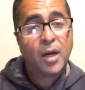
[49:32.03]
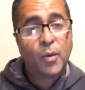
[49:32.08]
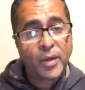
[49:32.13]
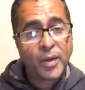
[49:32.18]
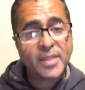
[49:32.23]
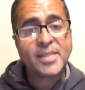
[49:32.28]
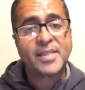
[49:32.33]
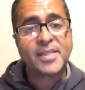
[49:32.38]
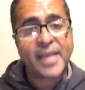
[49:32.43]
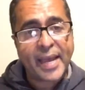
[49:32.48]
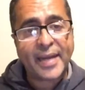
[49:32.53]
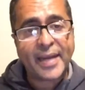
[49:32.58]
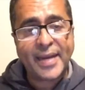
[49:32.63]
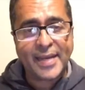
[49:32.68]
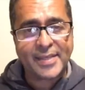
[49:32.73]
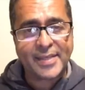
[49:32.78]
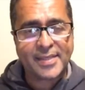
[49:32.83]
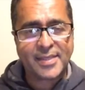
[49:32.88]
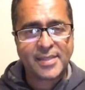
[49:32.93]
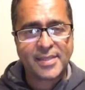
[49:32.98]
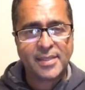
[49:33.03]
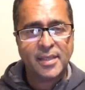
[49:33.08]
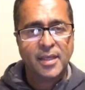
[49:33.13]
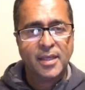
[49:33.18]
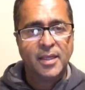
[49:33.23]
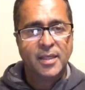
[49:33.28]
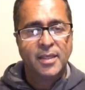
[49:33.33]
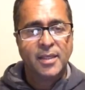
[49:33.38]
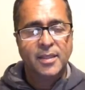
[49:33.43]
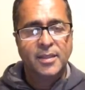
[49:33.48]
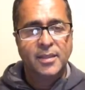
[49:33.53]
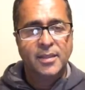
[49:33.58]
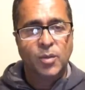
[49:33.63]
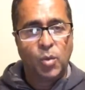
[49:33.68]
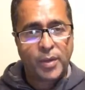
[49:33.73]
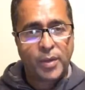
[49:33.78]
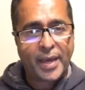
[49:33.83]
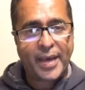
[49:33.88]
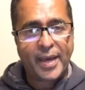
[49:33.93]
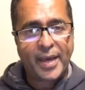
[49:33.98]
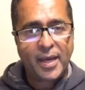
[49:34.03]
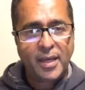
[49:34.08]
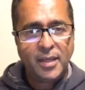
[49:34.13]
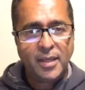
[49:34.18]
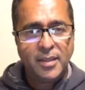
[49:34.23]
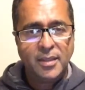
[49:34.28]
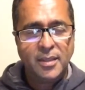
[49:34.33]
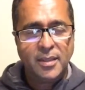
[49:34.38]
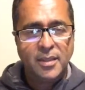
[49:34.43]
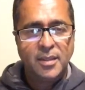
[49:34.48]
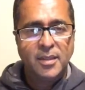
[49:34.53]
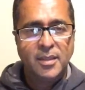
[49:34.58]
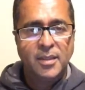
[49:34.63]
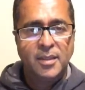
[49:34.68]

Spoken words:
I want to say this, okay?